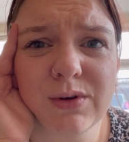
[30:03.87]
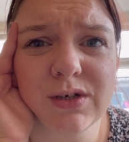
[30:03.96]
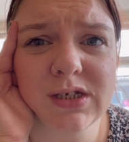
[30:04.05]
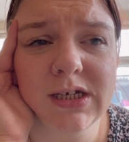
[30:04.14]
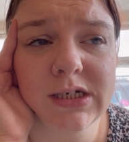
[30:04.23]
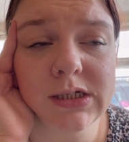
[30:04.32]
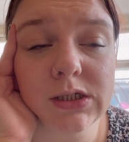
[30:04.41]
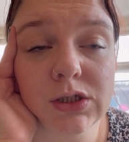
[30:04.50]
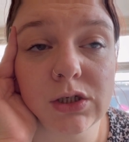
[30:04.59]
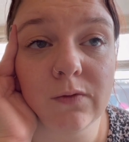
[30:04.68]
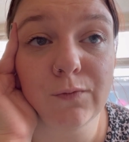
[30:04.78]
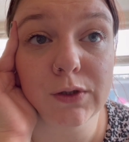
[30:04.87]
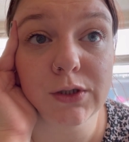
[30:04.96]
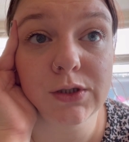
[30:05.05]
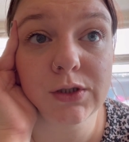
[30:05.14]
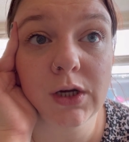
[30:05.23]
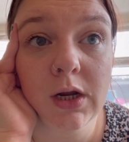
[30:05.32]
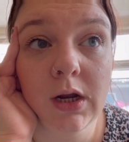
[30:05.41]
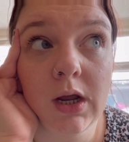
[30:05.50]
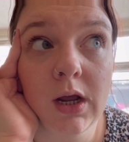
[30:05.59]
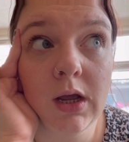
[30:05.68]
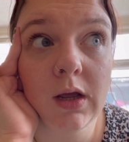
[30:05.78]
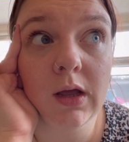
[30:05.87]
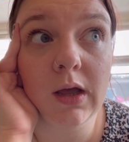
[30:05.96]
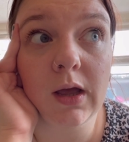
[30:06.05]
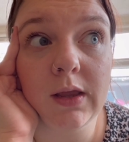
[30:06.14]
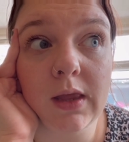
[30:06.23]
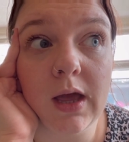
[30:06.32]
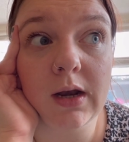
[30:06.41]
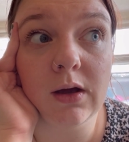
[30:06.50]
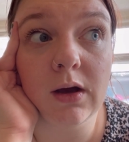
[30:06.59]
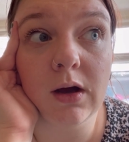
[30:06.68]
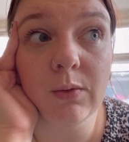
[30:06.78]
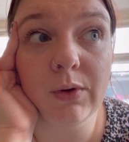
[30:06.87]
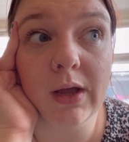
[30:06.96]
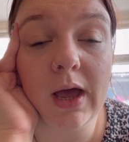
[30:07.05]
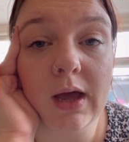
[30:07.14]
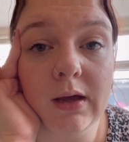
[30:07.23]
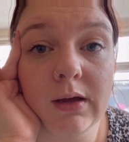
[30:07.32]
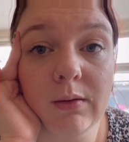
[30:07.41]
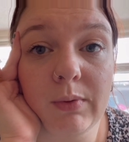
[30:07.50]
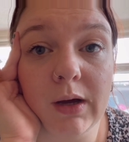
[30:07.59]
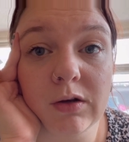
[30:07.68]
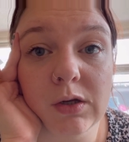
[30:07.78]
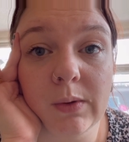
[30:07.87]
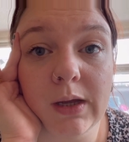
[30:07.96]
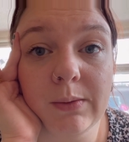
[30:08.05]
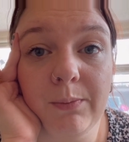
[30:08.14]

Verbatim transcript: I just needed to stop for lunch. And then I will get back to it.